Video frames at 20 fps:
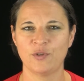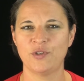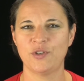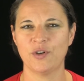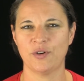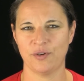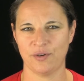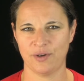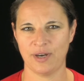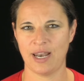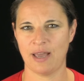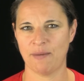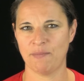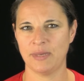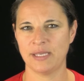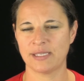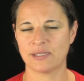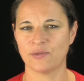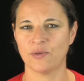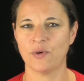dans La
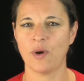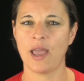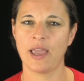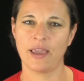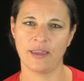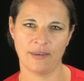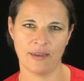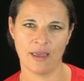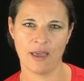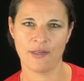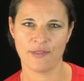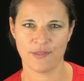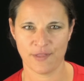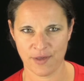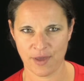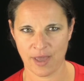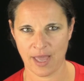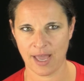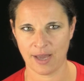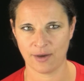Maison, in
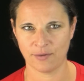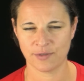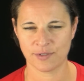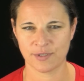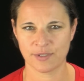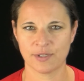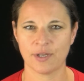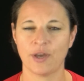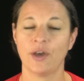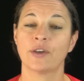the house.